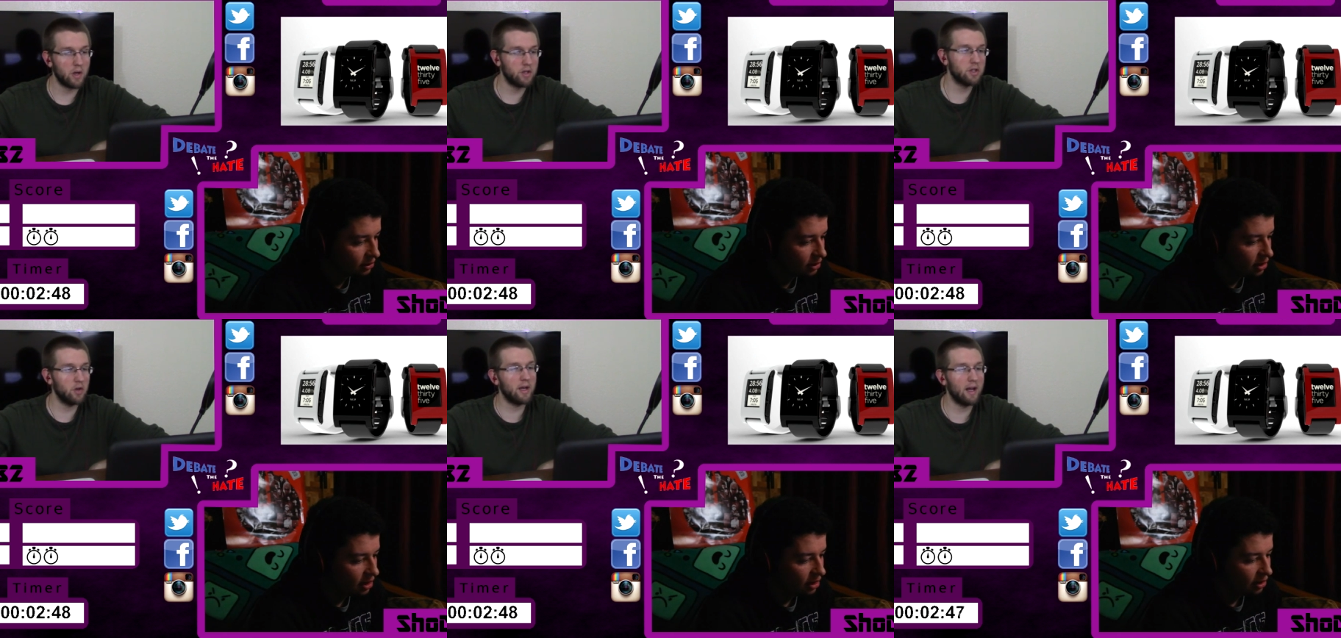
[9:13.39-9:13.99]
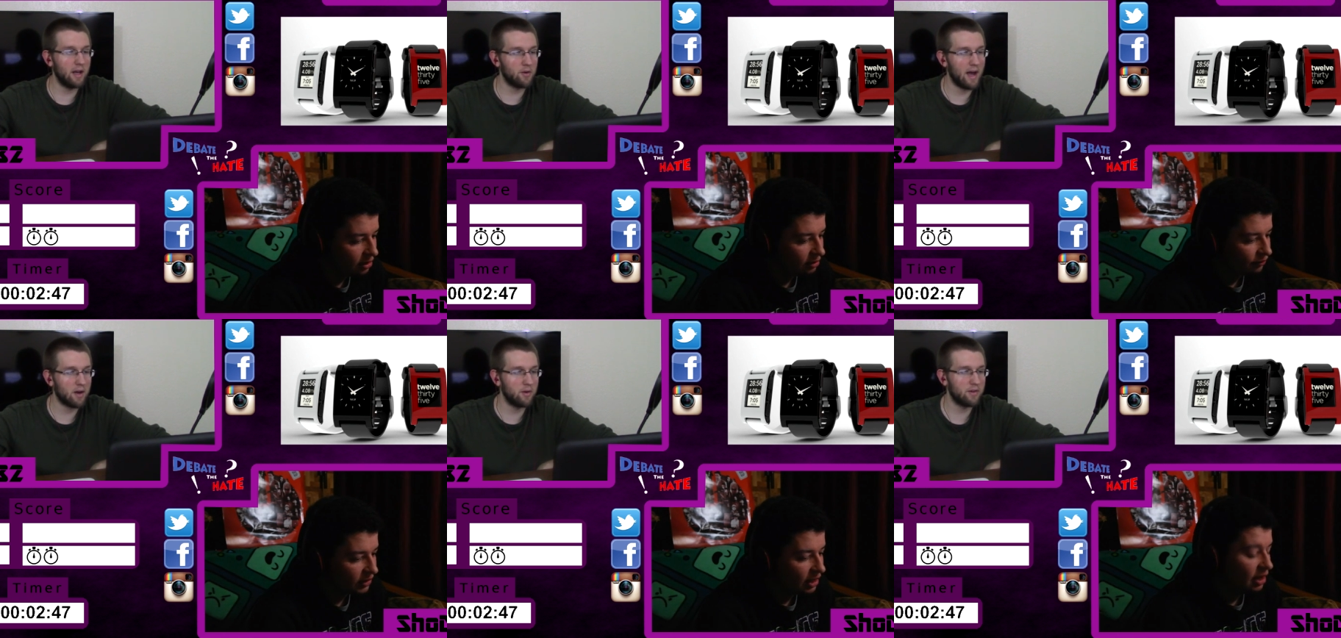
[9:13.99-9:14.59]
Speaker 1: where you still can't
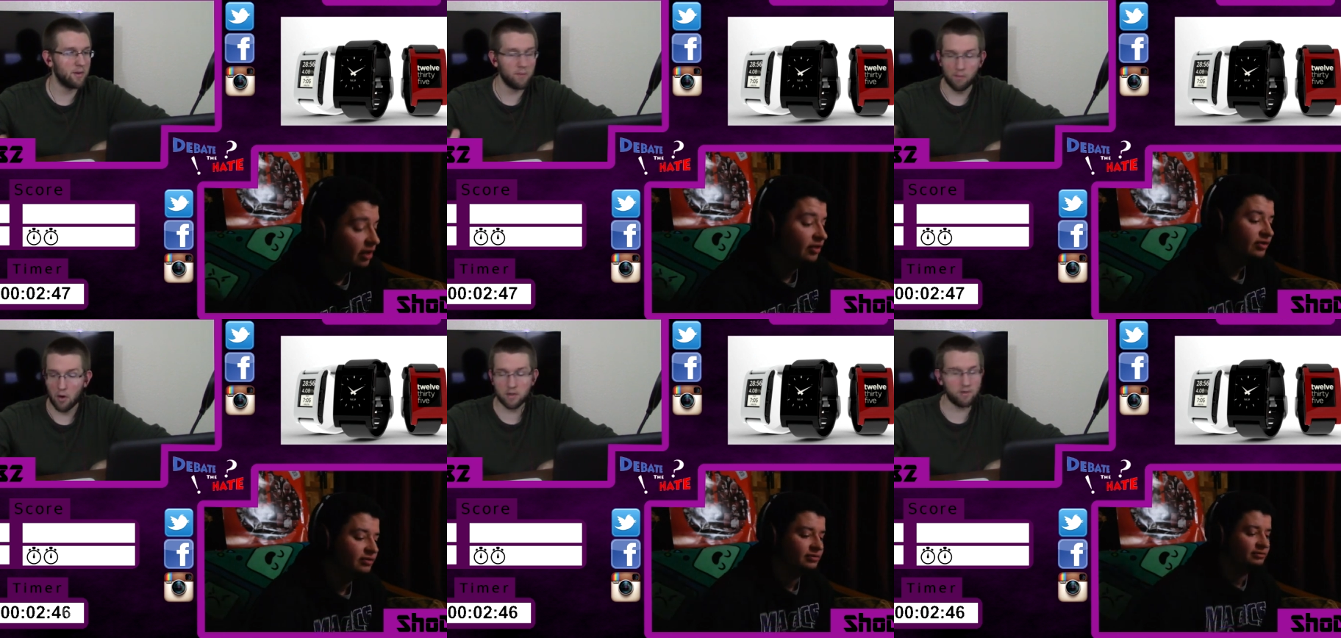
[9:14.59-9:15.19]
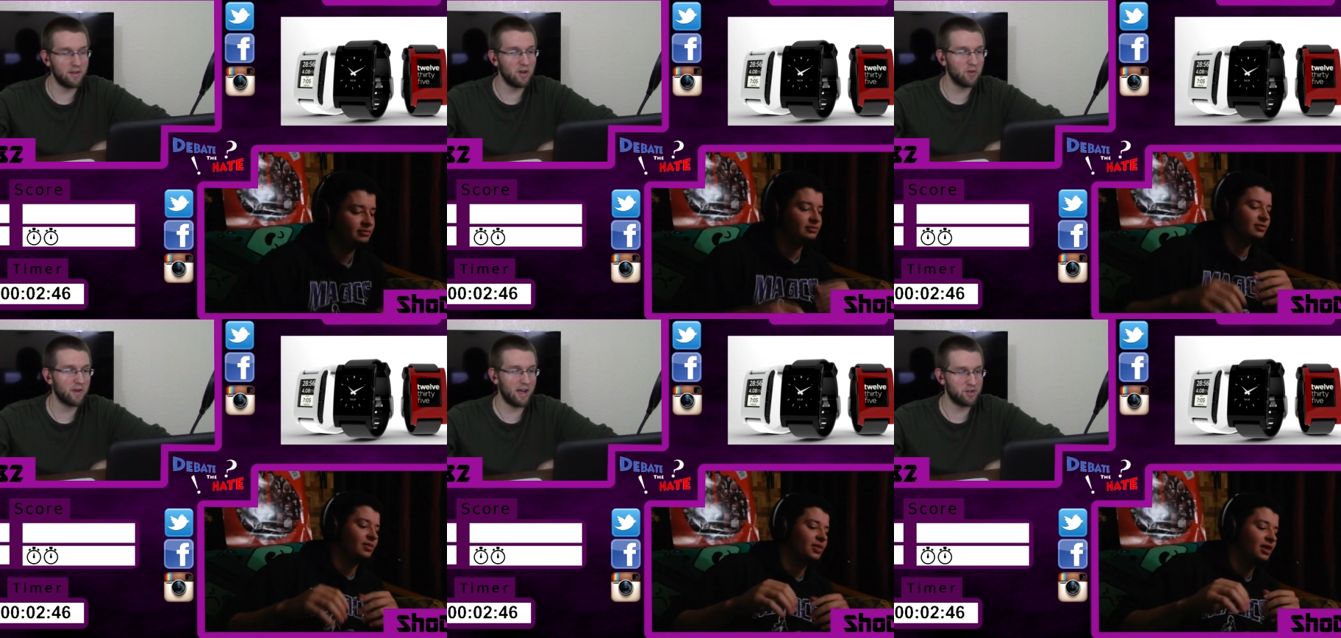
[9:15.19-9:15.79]
interact with most of the
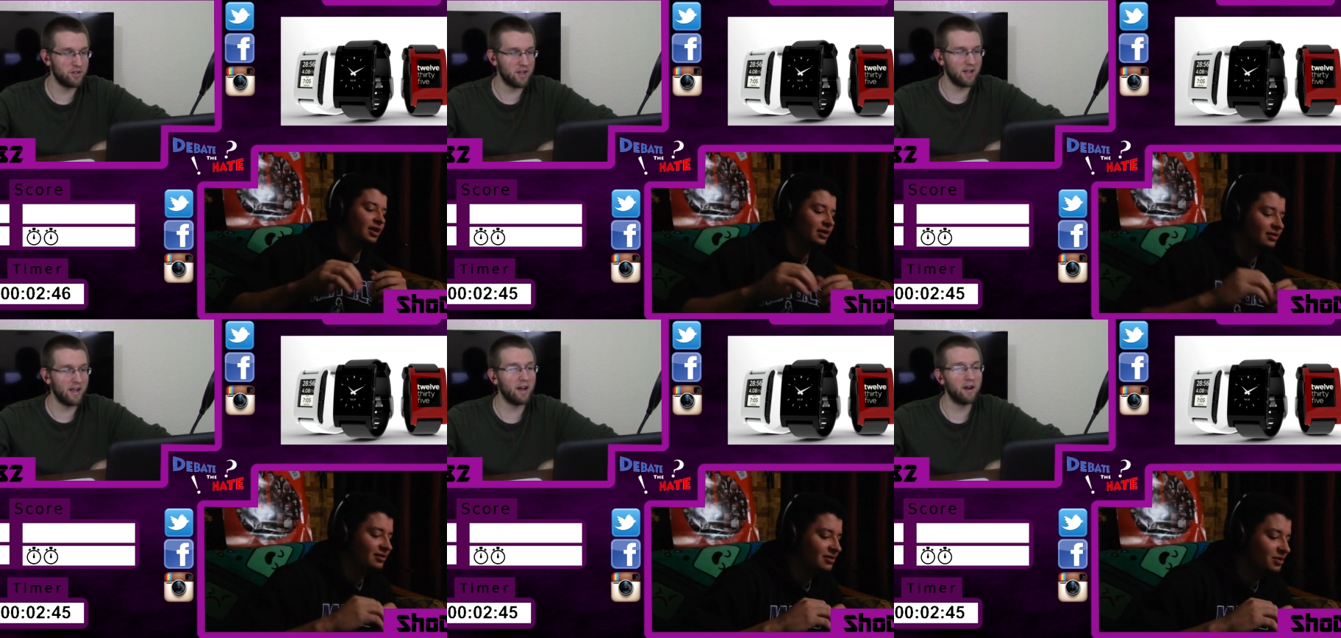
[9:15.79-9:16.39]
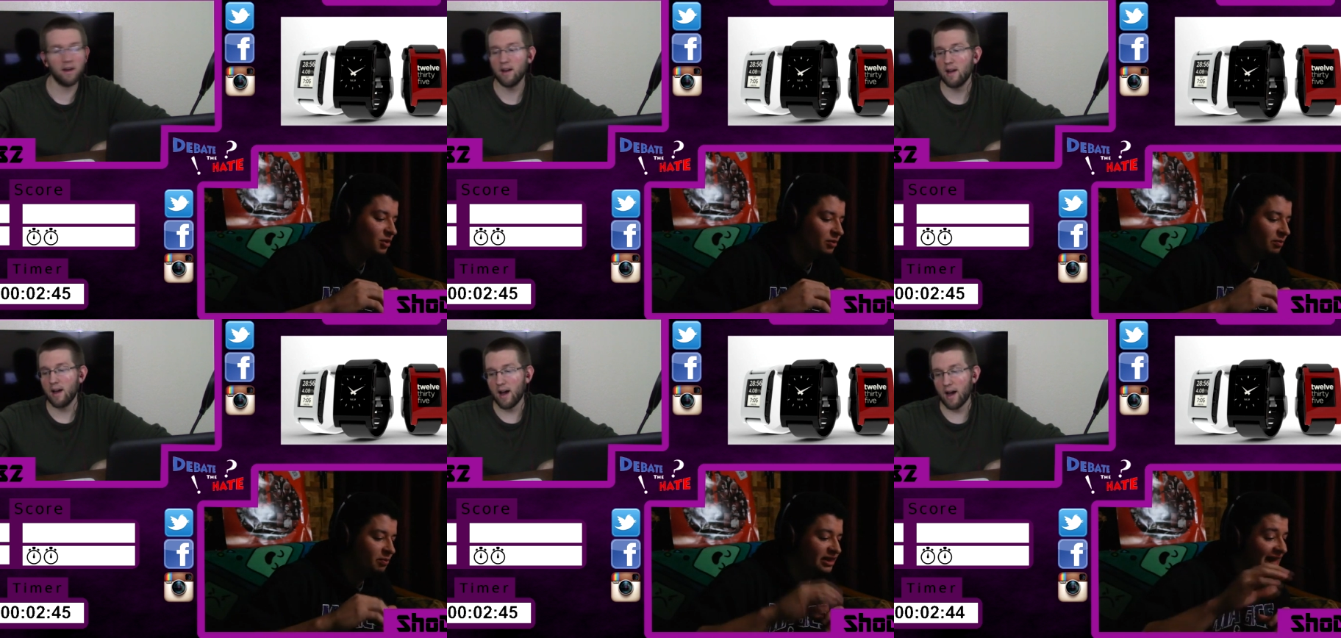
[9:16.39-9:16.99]
notifications on there.
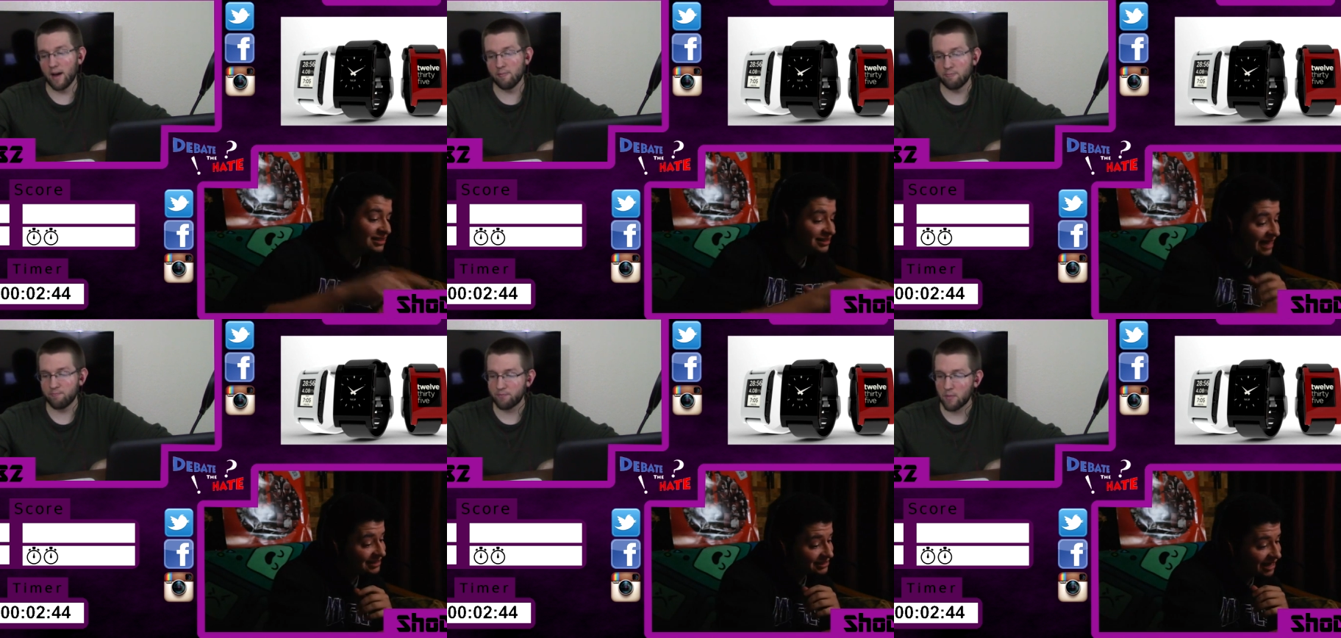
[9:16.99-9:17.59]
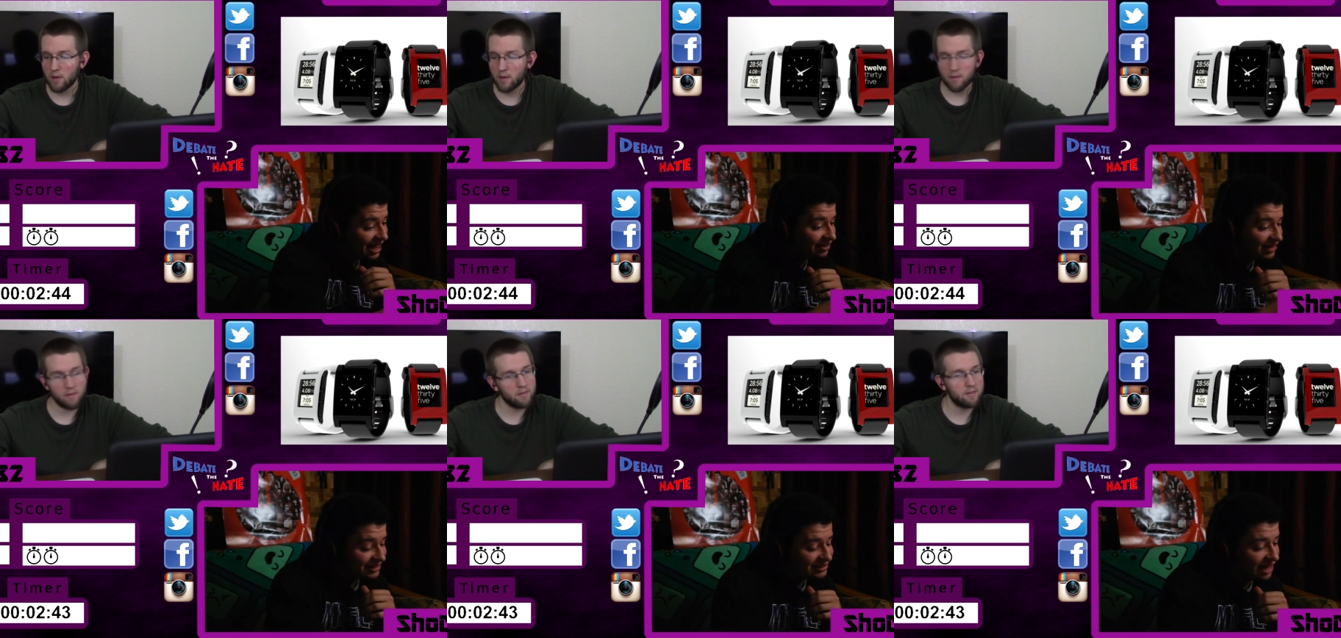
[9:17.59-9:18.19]
Speaker 2: But that's um, that's not
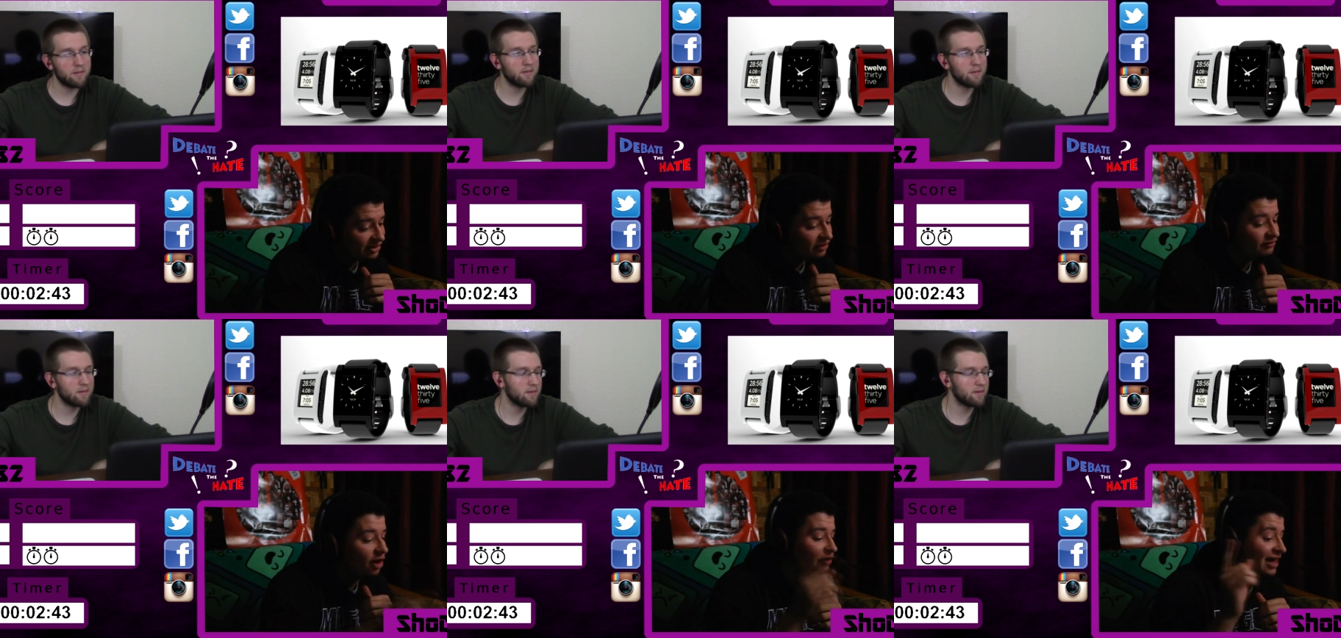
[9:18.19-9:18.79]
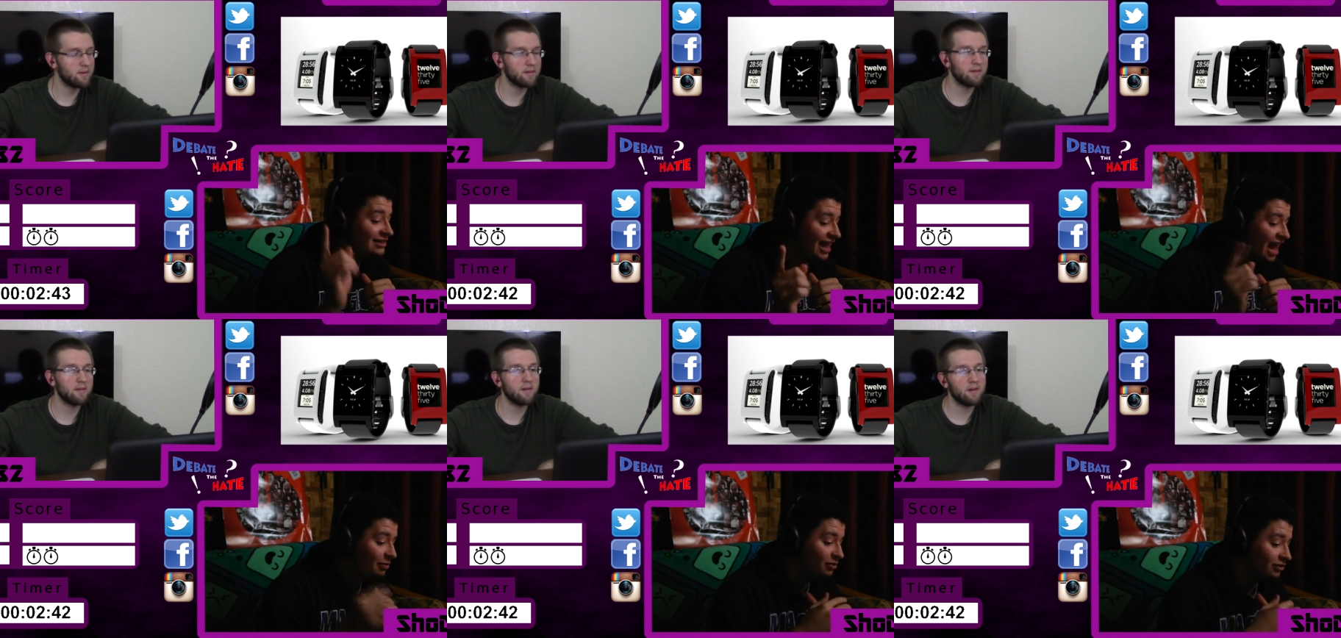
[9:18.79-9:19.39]
that's not their fault. That's
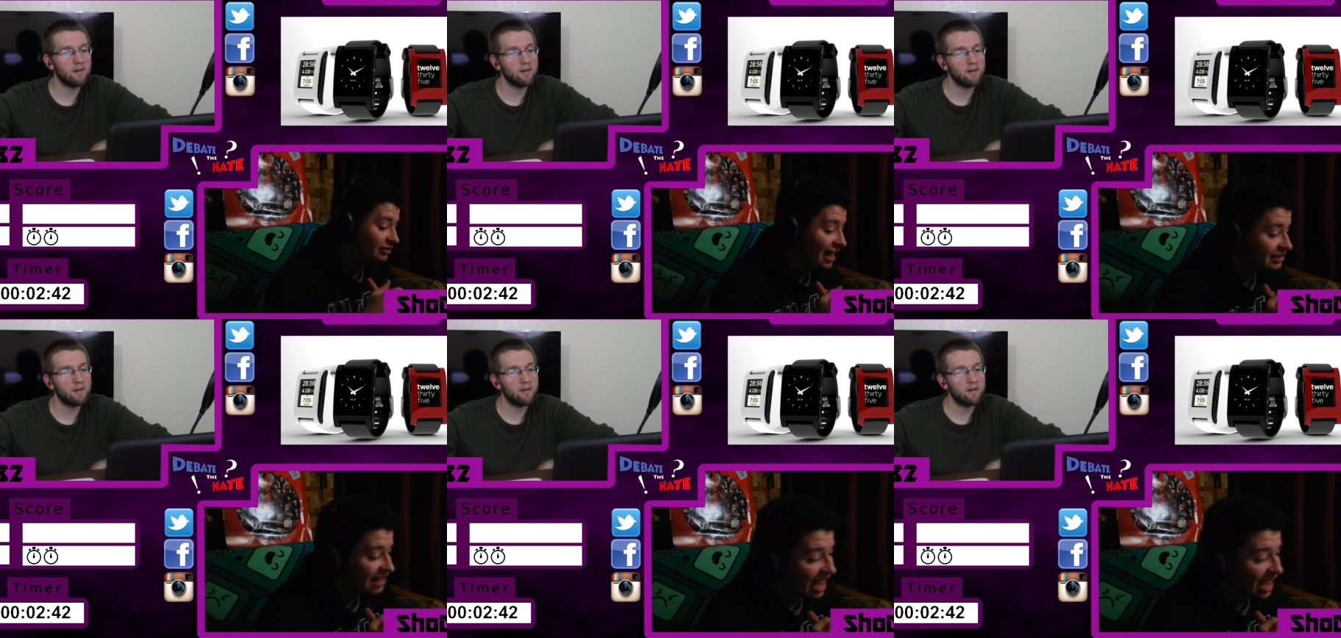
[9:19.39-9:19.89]
Apple. That is